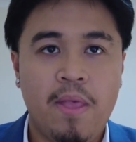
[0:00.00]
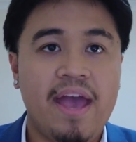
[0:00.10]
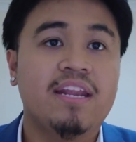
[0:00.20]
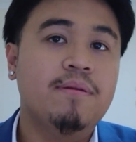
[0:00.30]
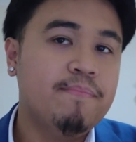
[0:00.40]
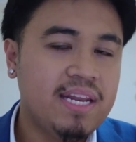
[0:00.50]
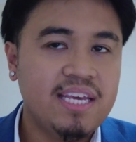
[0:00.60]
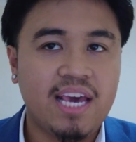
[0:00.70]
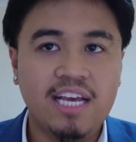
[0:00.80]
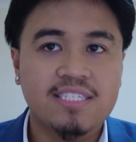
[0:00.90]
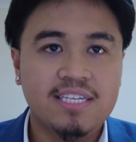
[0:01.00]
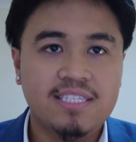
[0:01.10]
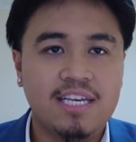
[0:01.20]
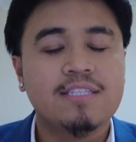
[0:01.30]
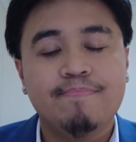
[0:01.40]
and in many
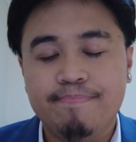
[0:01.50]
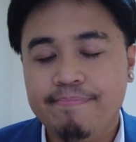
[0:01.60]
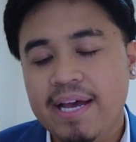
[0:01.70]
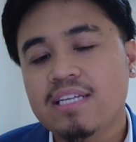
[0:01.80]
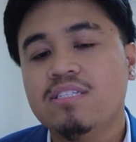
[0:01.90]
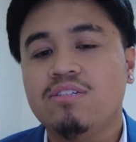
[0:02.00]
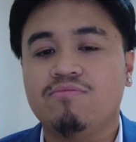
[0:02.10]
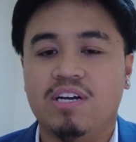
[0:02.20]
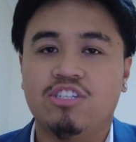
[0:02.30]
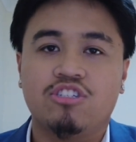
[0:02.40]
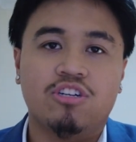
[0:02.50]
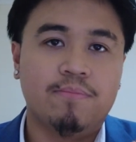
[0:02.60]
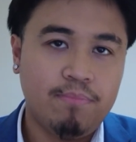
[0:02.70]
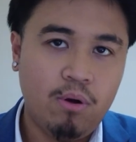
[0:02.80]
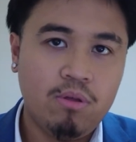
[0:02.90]
cases, it's best to register
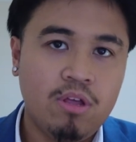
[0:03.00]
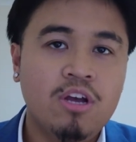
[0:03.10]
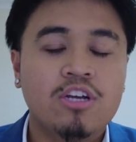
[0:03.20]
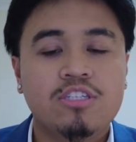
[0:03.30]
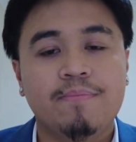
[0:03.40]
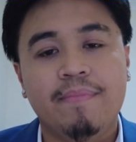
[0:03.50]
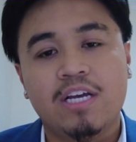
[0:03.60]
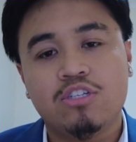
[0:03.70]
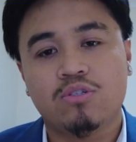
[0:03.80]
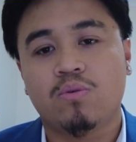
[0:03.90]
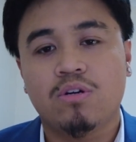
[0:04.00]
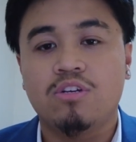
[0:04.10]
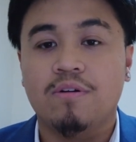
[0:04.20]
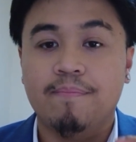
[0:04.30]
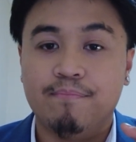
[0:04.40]
both to make sure
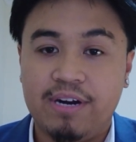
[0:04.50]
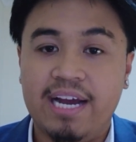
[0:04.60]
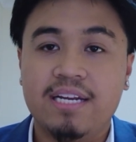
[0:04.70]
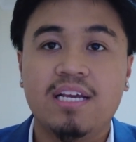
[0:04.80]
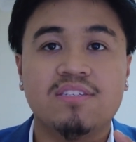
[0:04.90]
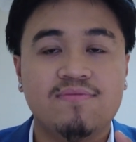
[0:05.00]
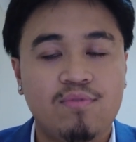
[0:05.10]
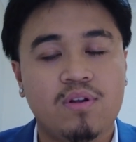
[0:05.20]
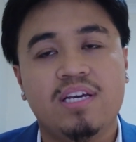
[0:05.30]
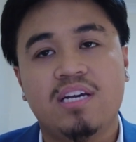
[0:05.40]
your brand is fully